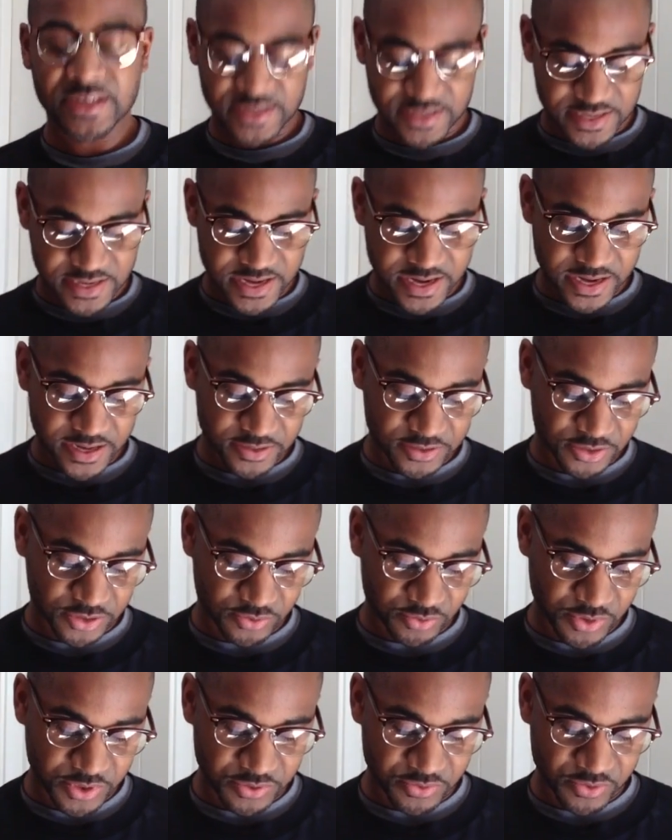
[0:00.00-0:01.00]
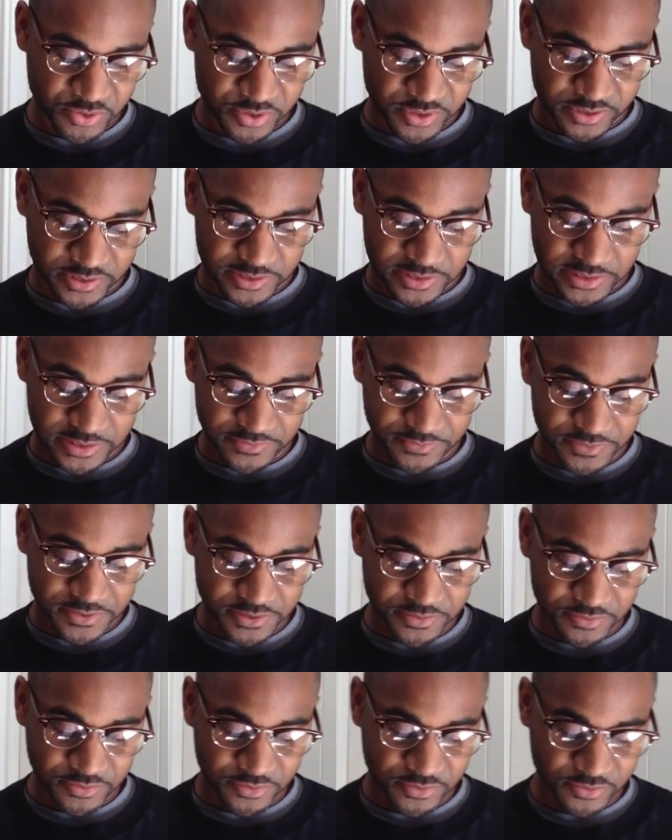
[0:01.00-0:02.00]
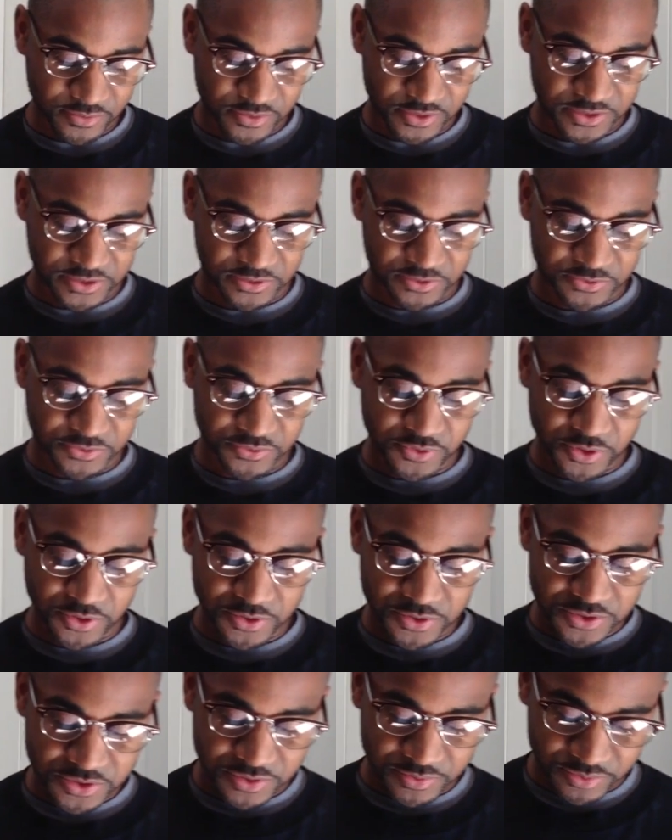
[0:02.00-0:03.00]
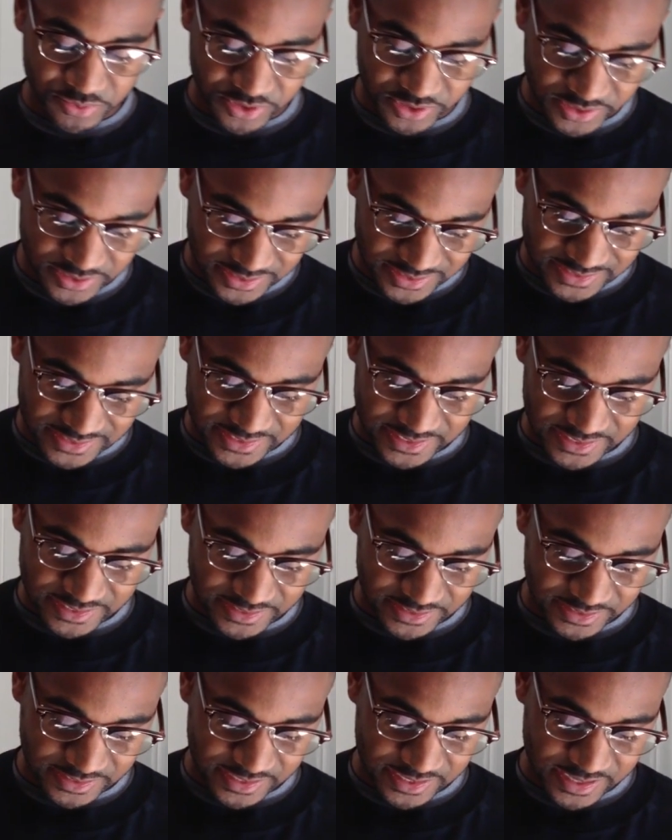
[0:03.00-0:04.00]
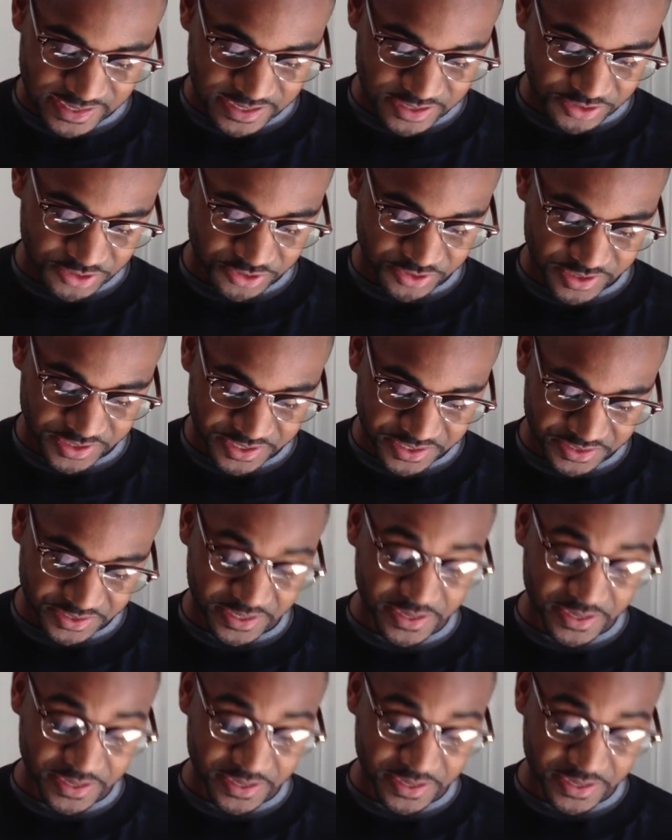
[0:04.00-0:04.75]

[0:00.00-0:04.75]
Nat Sweetwater Clifton was the first brother to sign a contract,